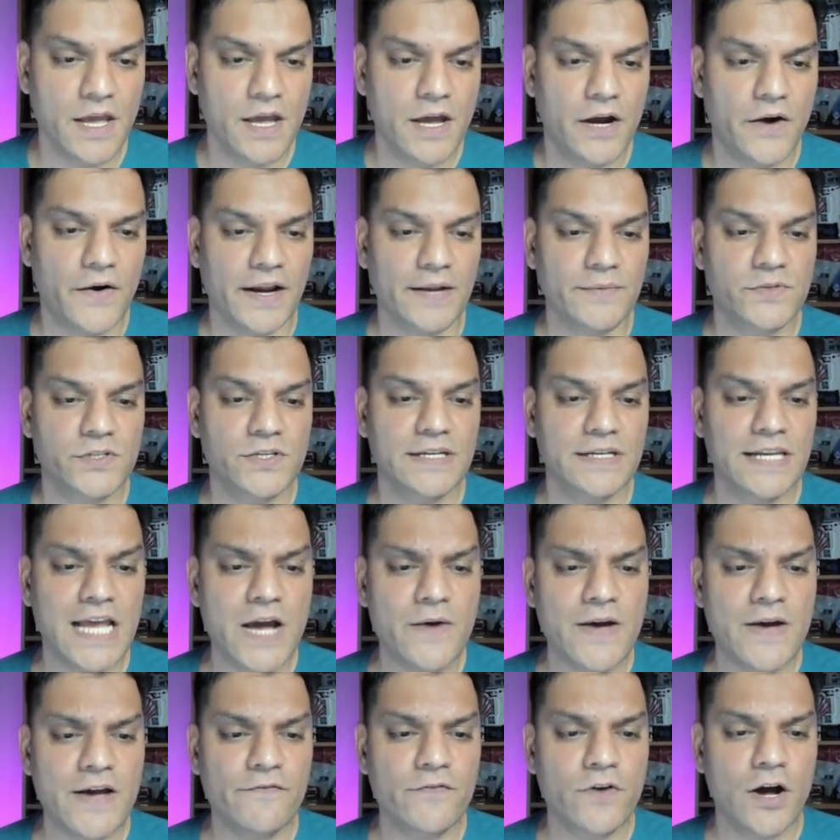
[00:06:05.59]
All right, so now
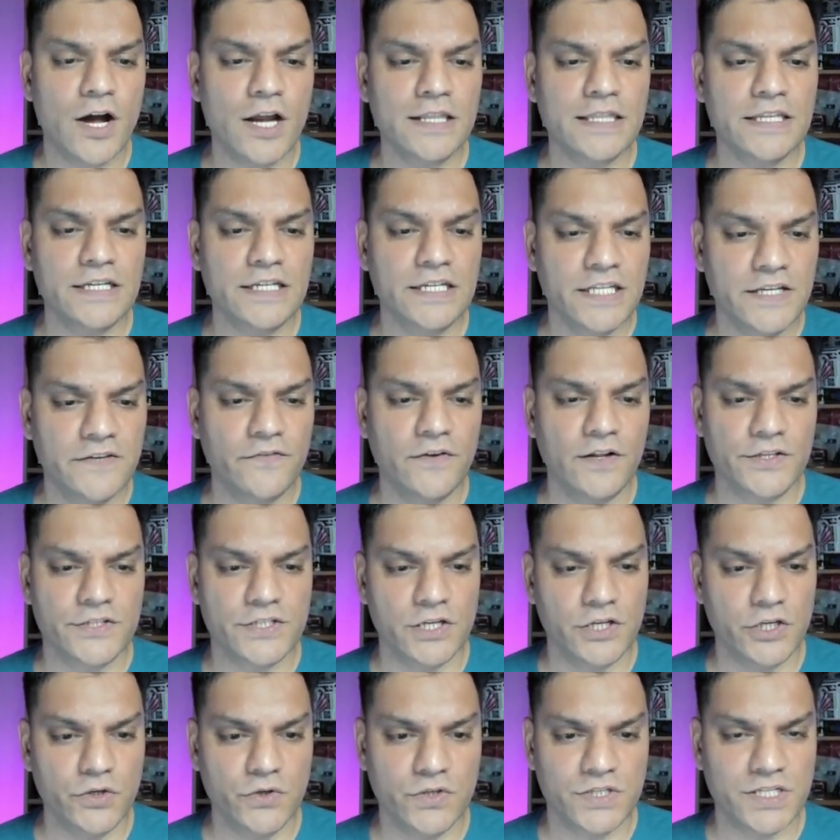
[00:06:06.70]
I've got the default
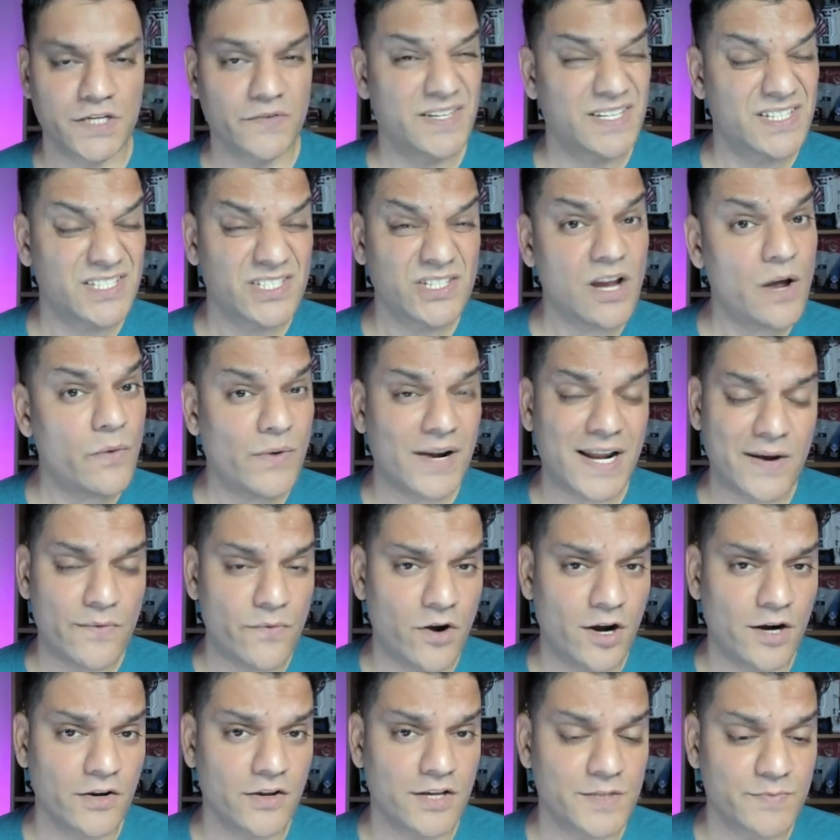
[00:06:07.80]
solution, which is not what I
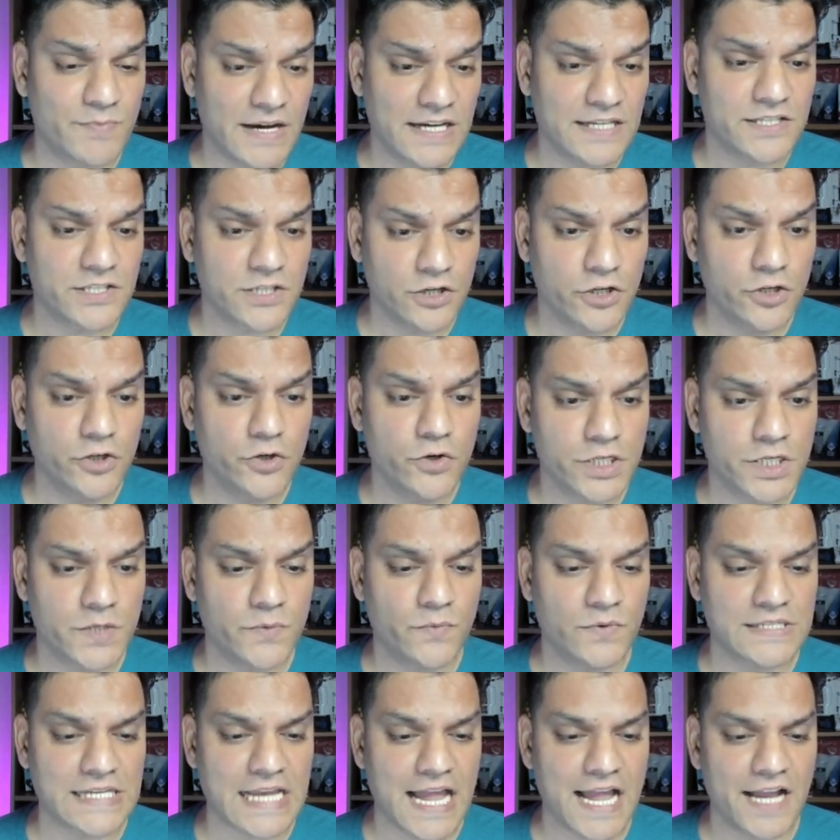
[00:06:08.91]
want because my solution
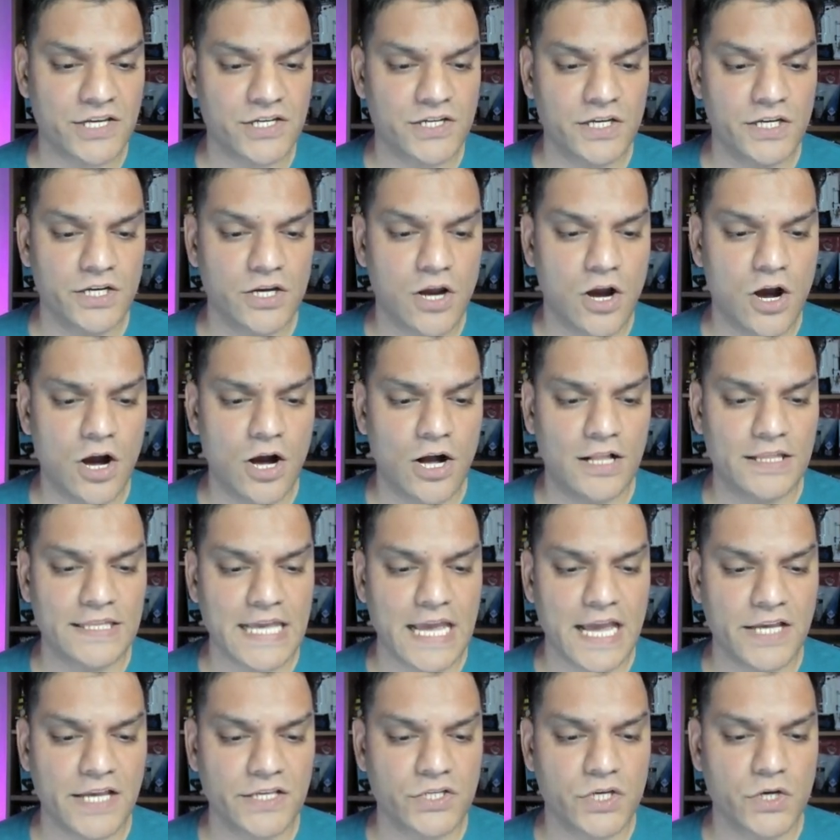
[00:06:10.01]
was actually called
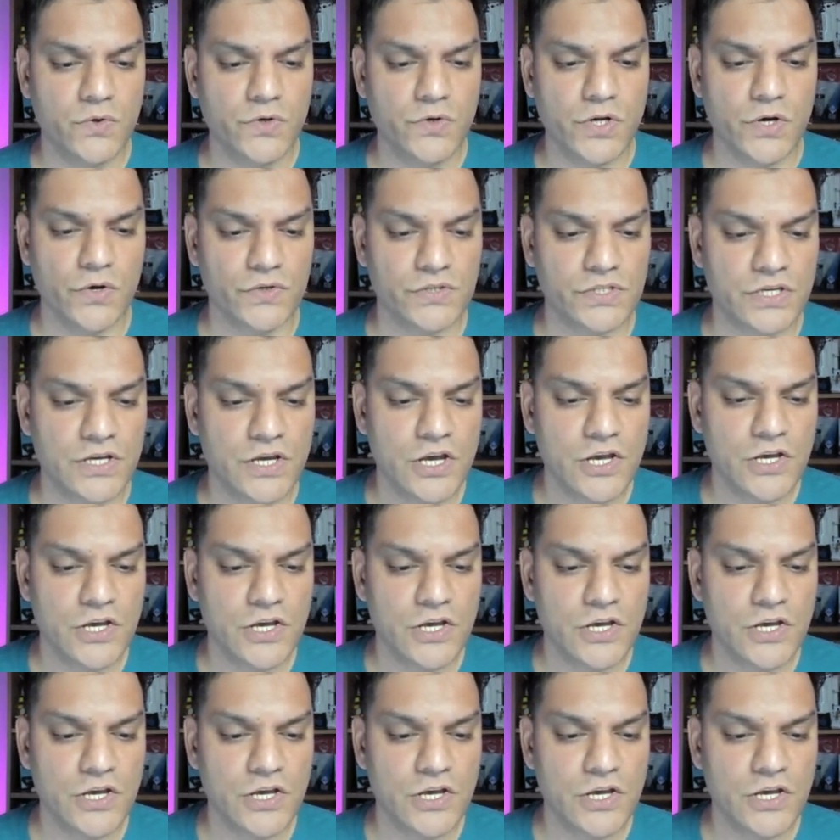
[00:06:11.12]
as Kudos.